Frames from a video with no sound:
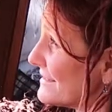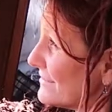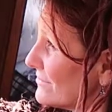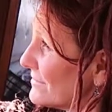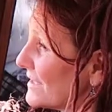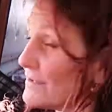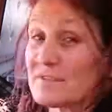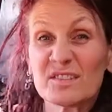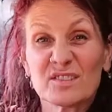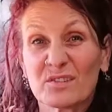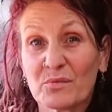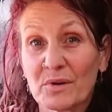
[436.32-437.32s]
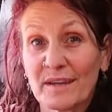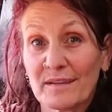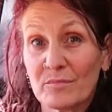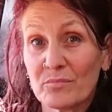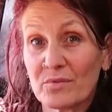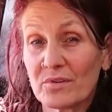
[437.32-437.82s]
although it's not quite
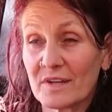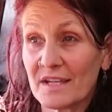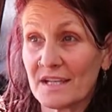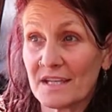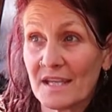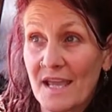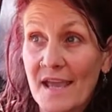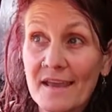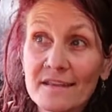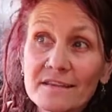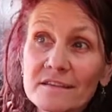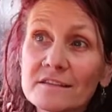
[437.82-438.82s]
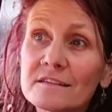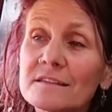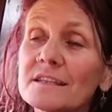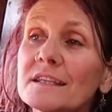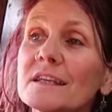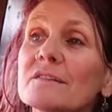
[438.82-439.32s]
broccoli yet.
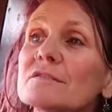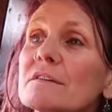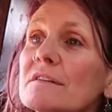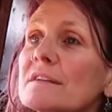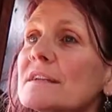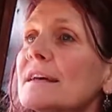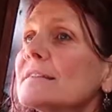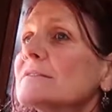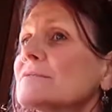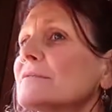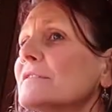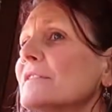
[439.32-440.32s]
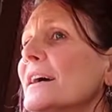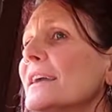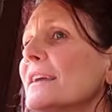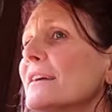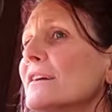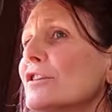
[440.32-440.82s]
The leaves are only now sort of like
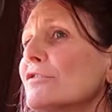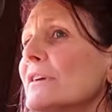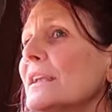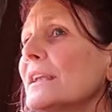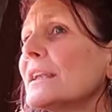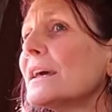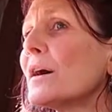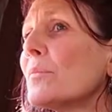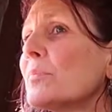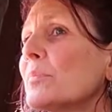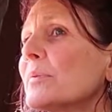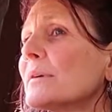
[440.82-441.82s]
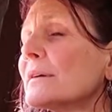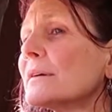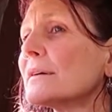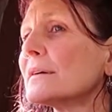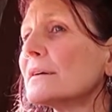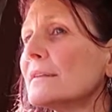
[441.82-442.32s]
greening up.
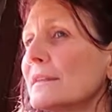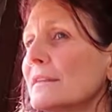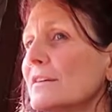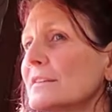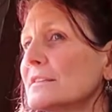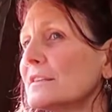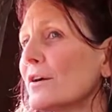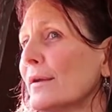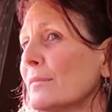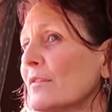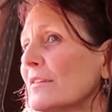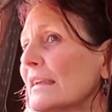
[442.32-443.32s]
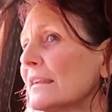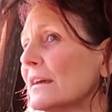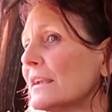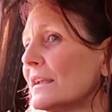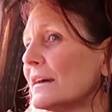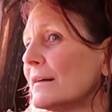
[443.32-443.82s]
Nice lime green
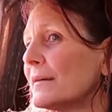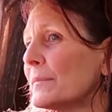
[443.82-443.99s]
colour.